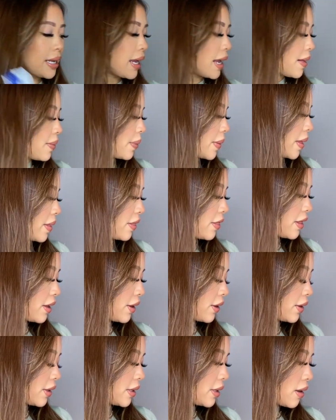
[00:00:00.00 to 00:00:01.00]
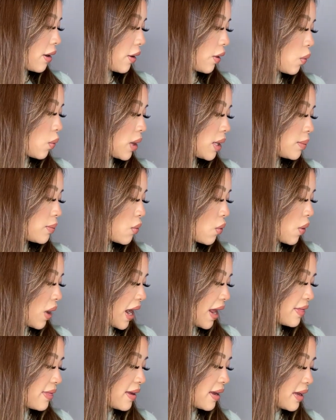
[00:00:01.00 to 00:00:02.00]
and then there are one more,
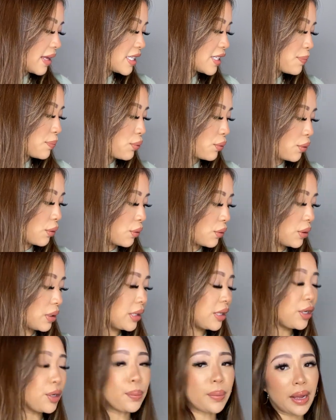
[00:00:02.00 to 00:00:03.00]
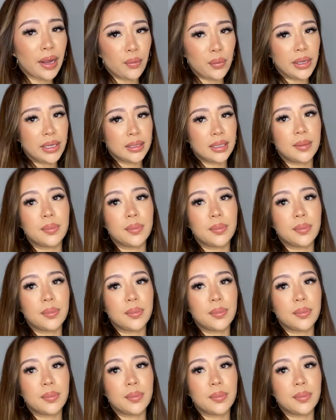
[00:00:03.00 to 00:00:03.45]
I think it's Pro Clear bi-weekly.